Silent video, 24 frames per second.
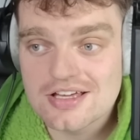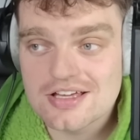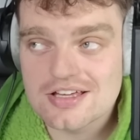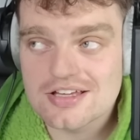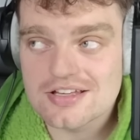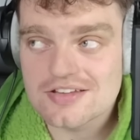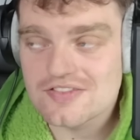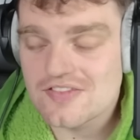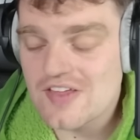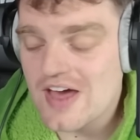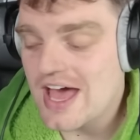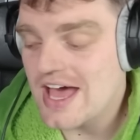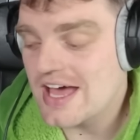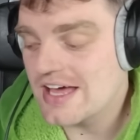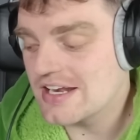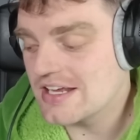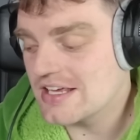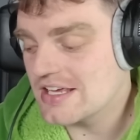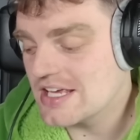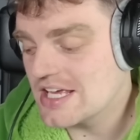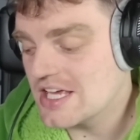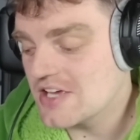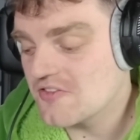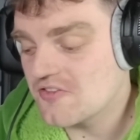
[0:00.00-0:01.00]
that
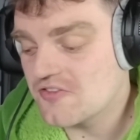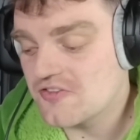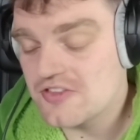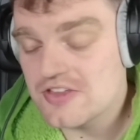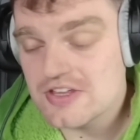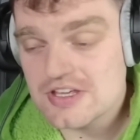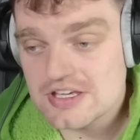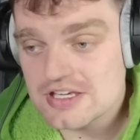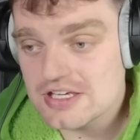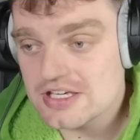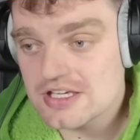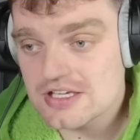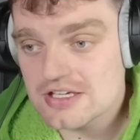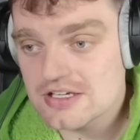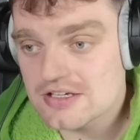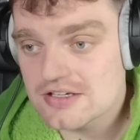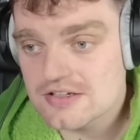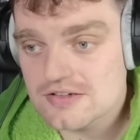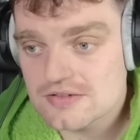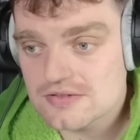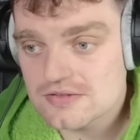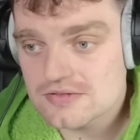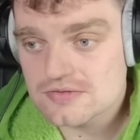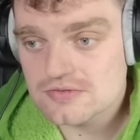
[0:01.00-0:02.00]
if the
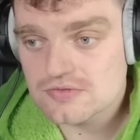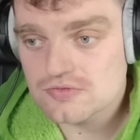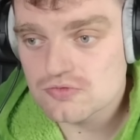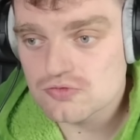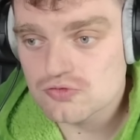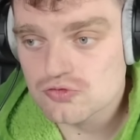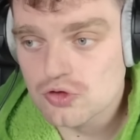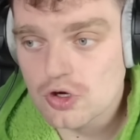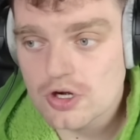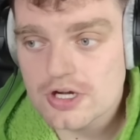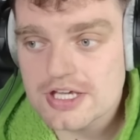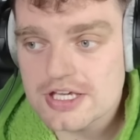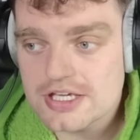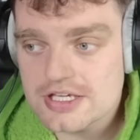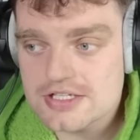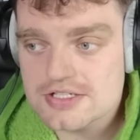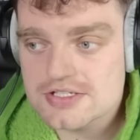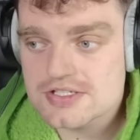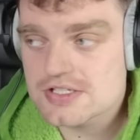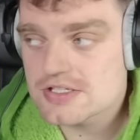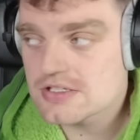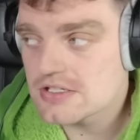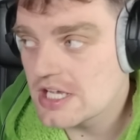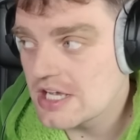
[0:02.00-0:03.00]
rookie
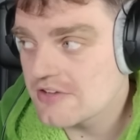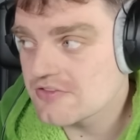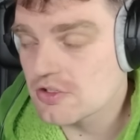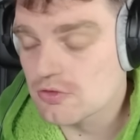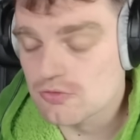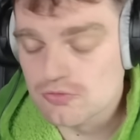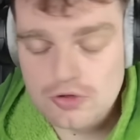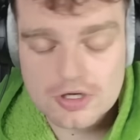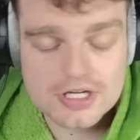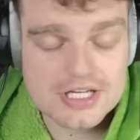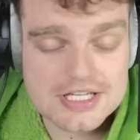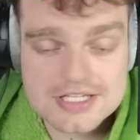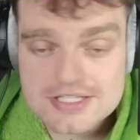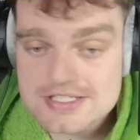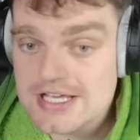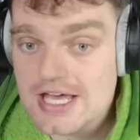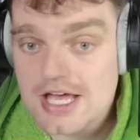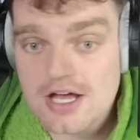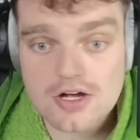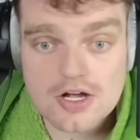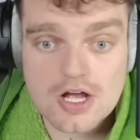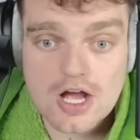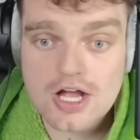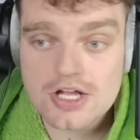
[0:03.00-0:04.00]

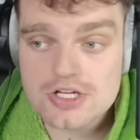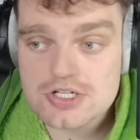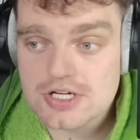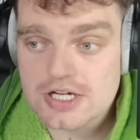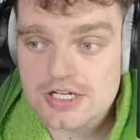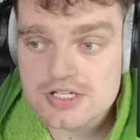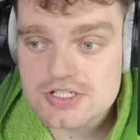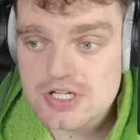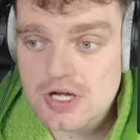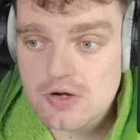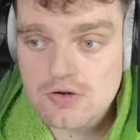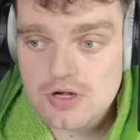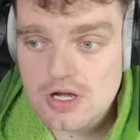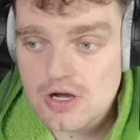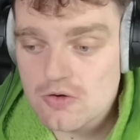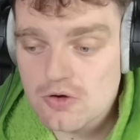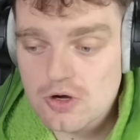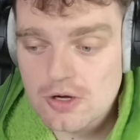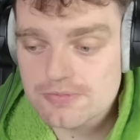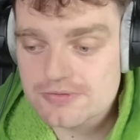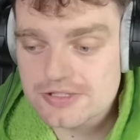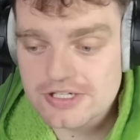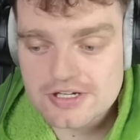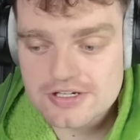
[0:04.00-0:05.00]
scale contracts don't go
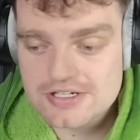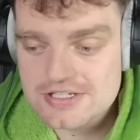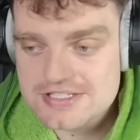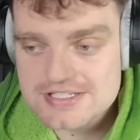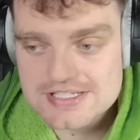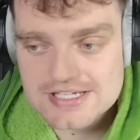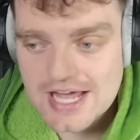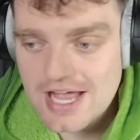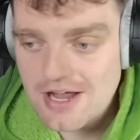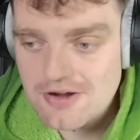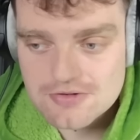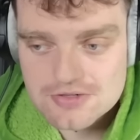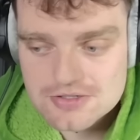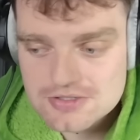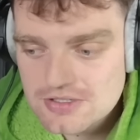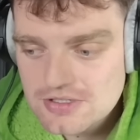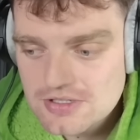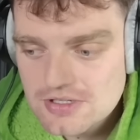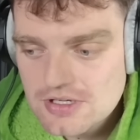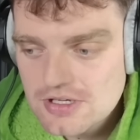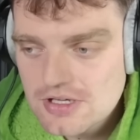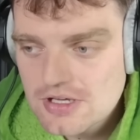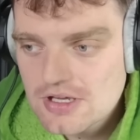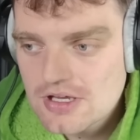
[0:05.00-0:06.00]
up, they're going to sit out.
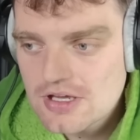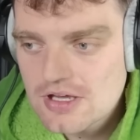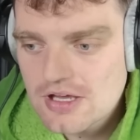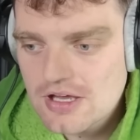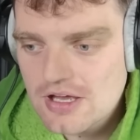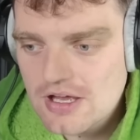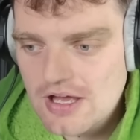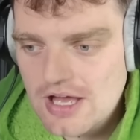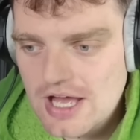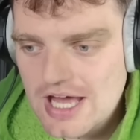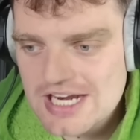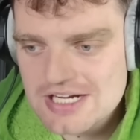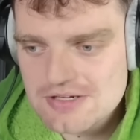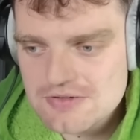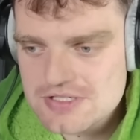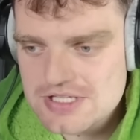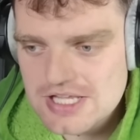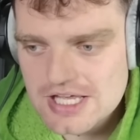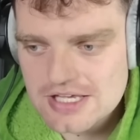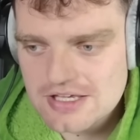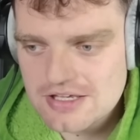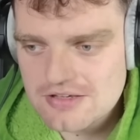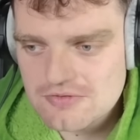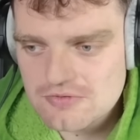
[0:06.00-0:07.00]
And it was
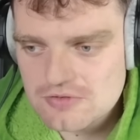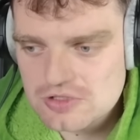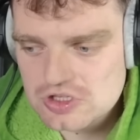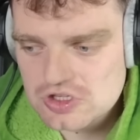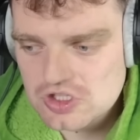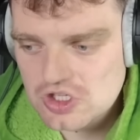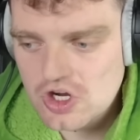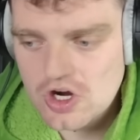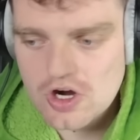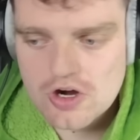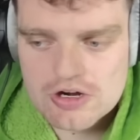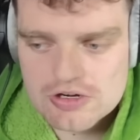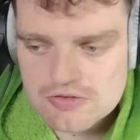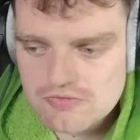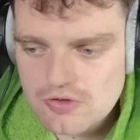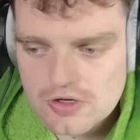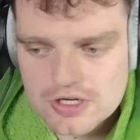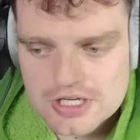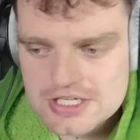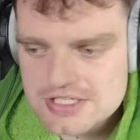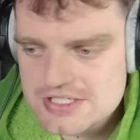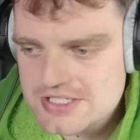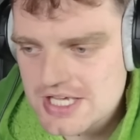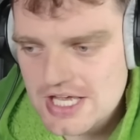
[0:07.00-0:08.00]
like the current
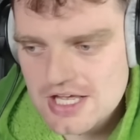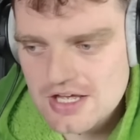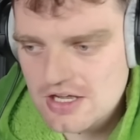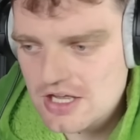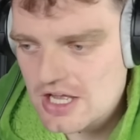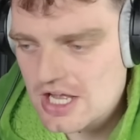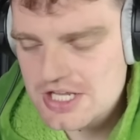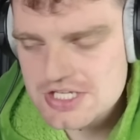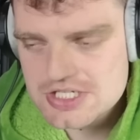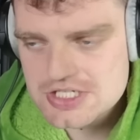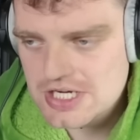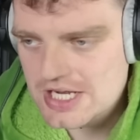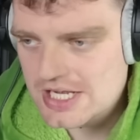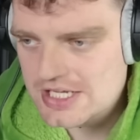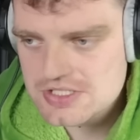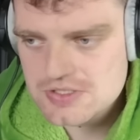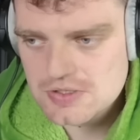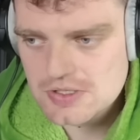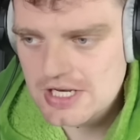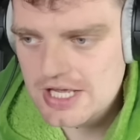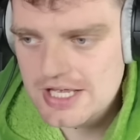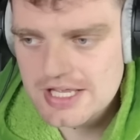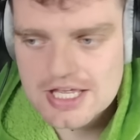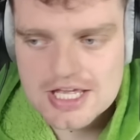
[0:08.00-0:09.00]
rookie scale contracts,
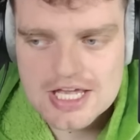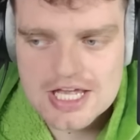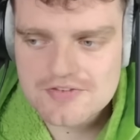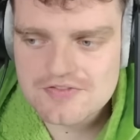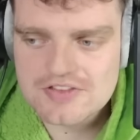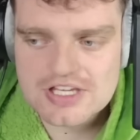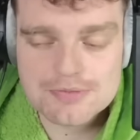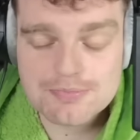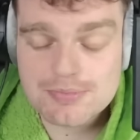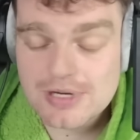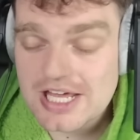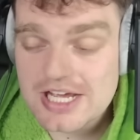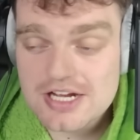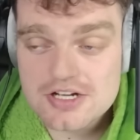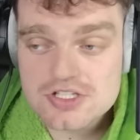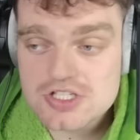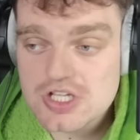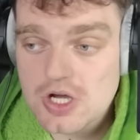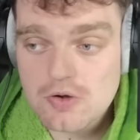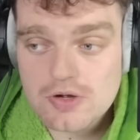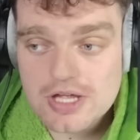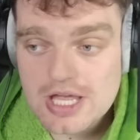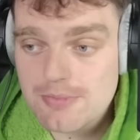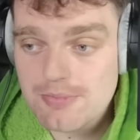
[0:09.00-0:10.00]
or like if the players
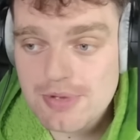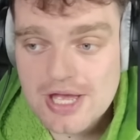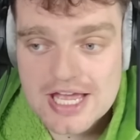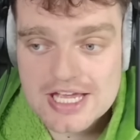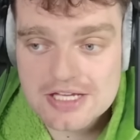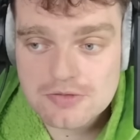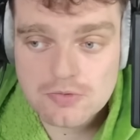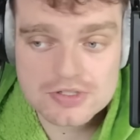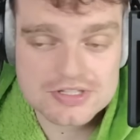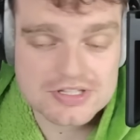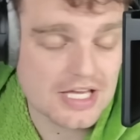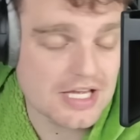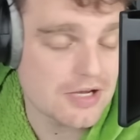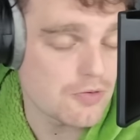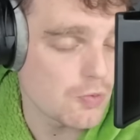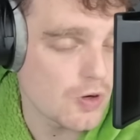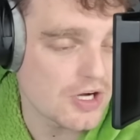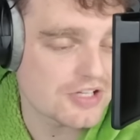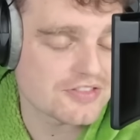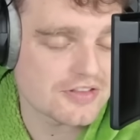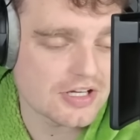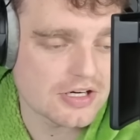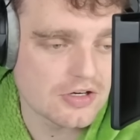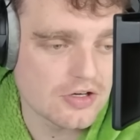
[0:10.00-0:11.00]
don't get paid what
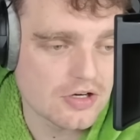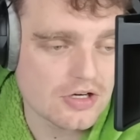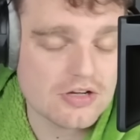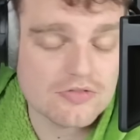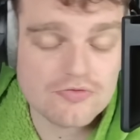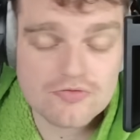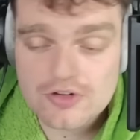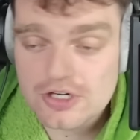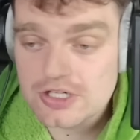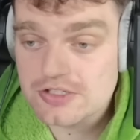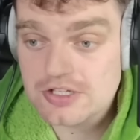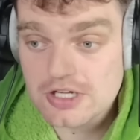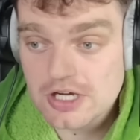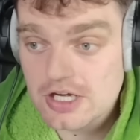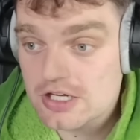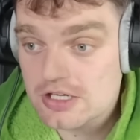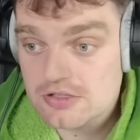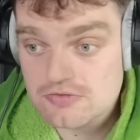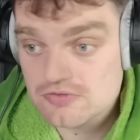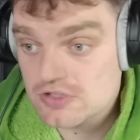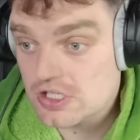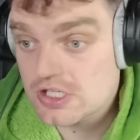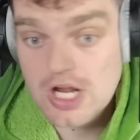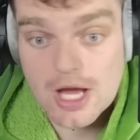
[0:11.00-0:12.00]
they're looking for,
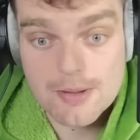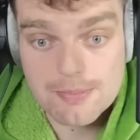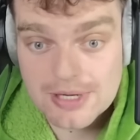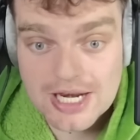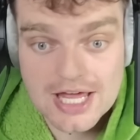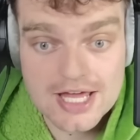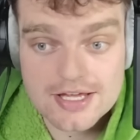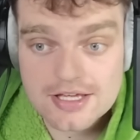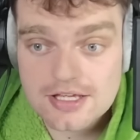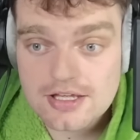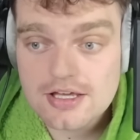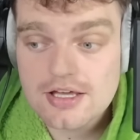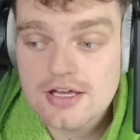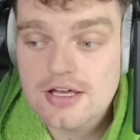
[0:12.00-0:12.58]
they're not playing.